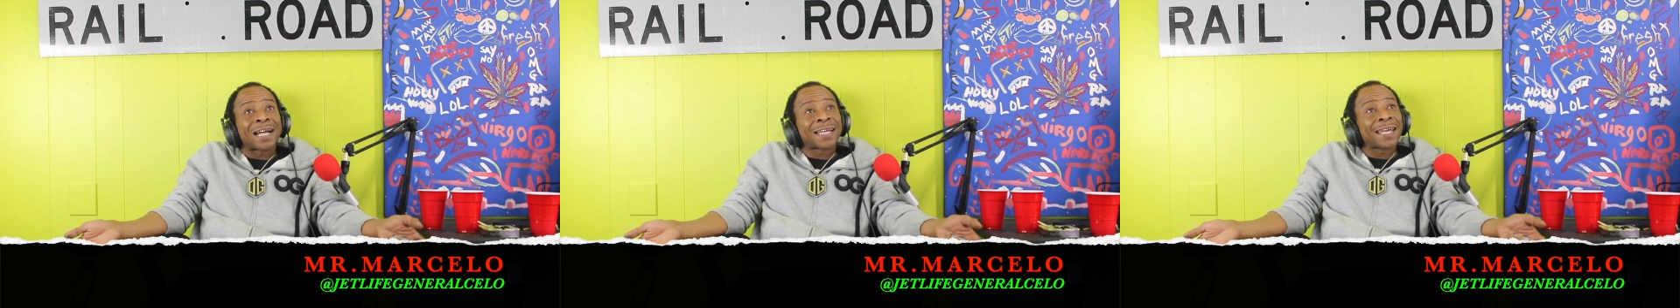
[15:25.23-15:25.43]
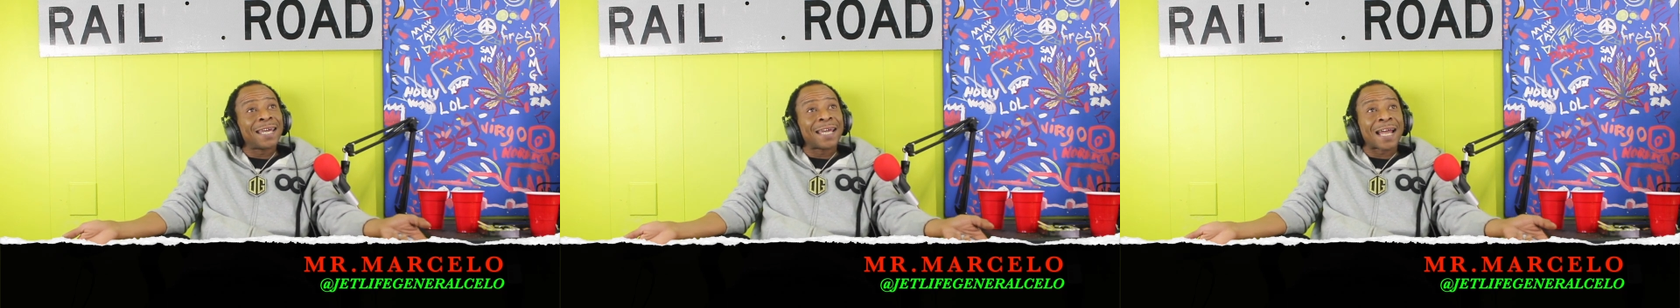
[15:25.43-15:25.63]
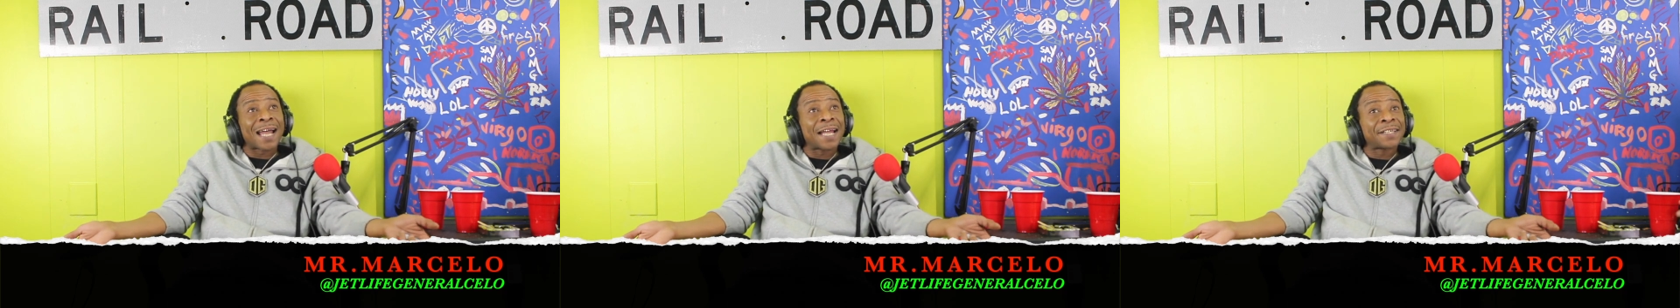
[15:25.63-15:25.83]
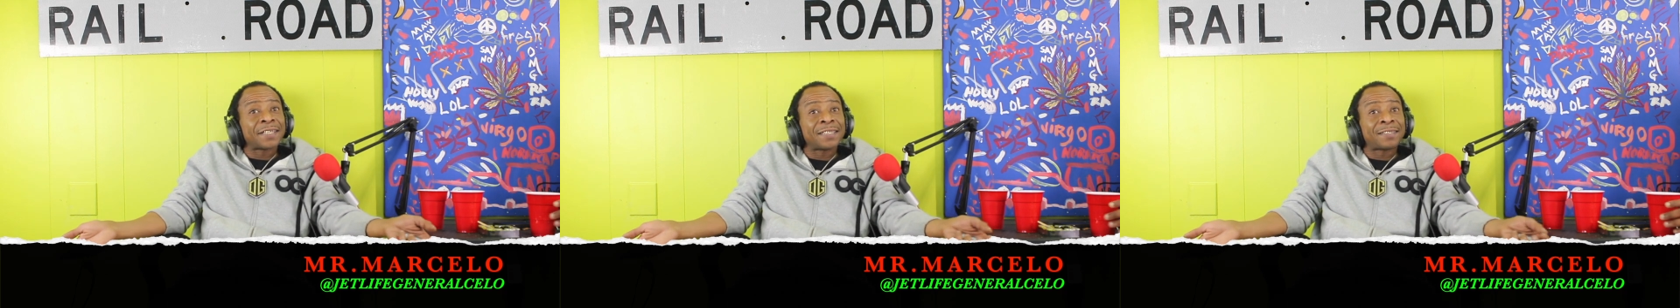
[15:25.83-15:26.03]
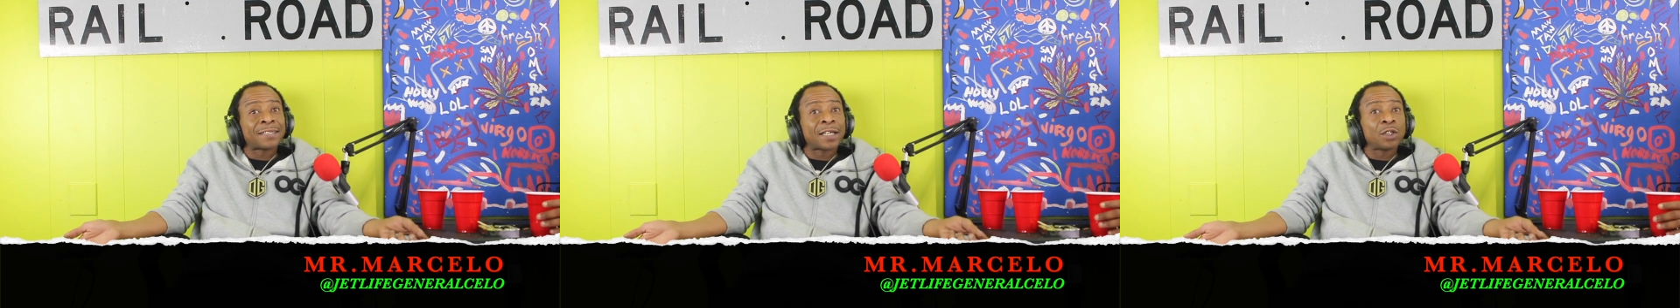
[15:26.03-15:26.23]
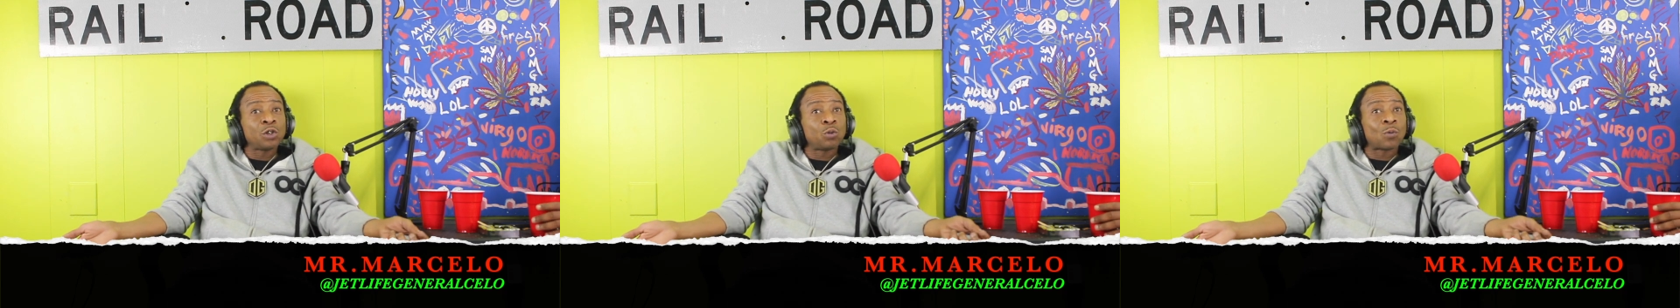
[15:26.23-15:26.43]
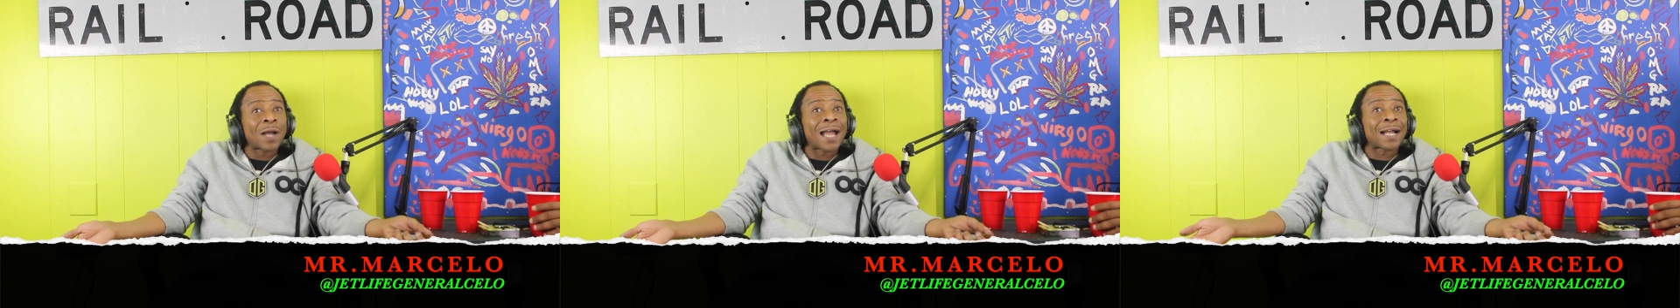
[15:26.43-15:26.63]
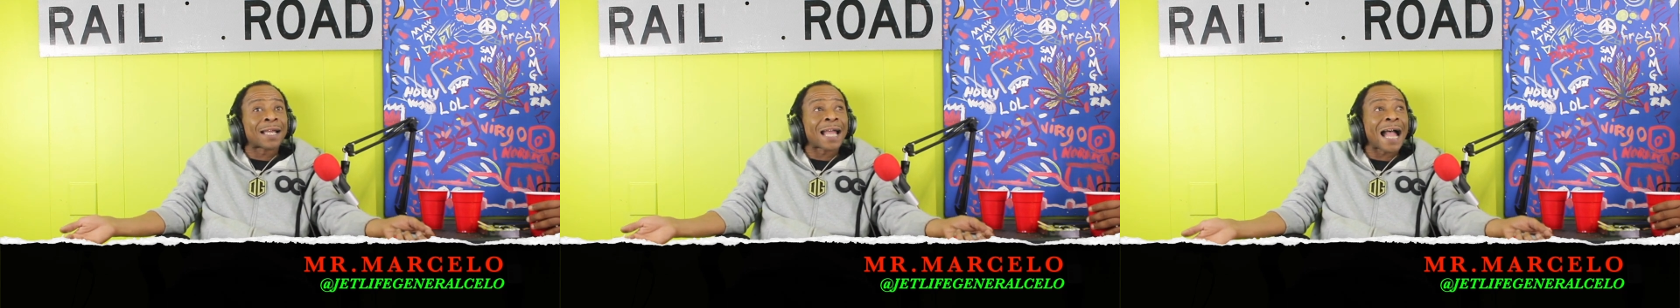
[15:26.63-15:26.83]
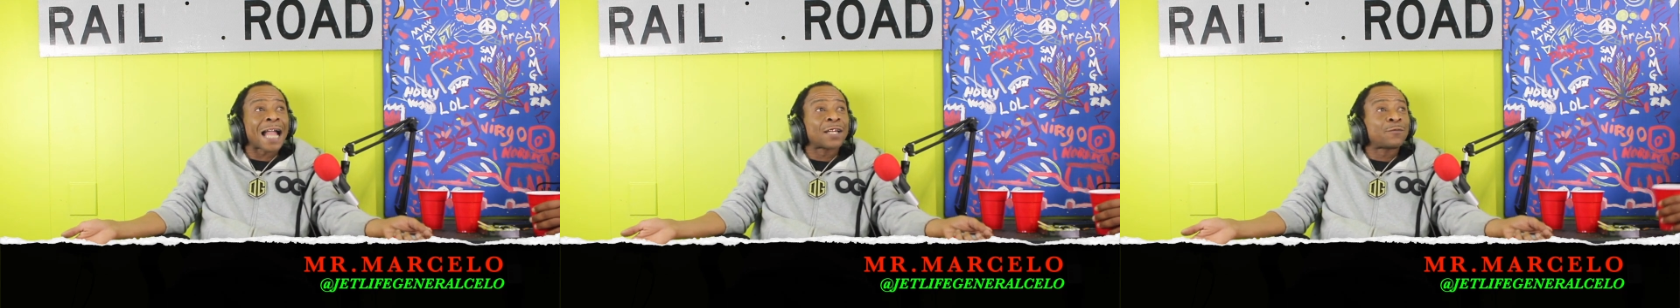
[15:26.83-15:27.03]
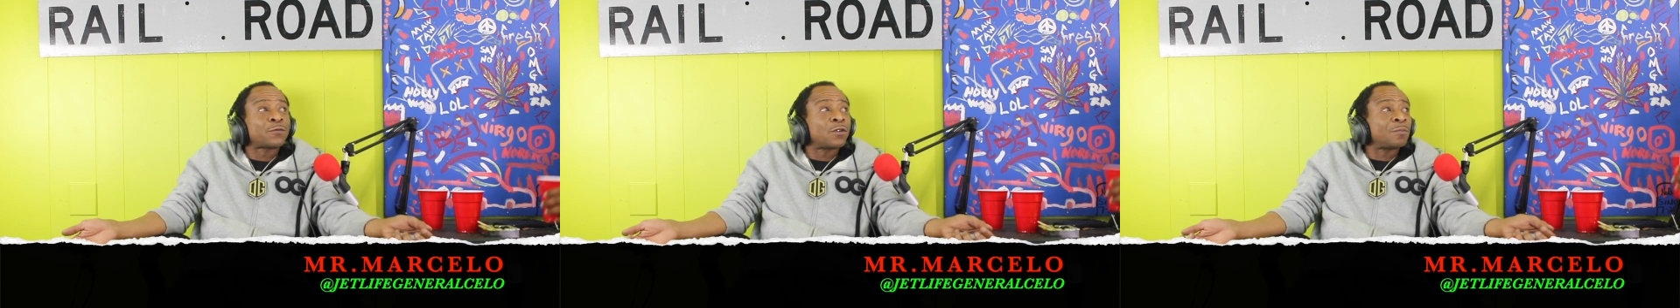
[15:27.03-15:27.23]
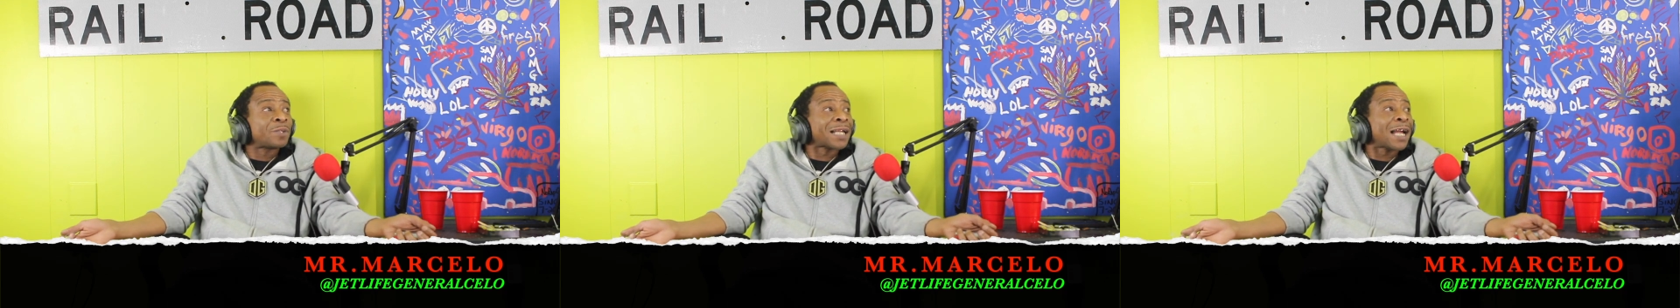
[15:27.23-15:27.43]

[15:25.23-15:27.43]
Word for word: I can't honestly tell you where I got it from,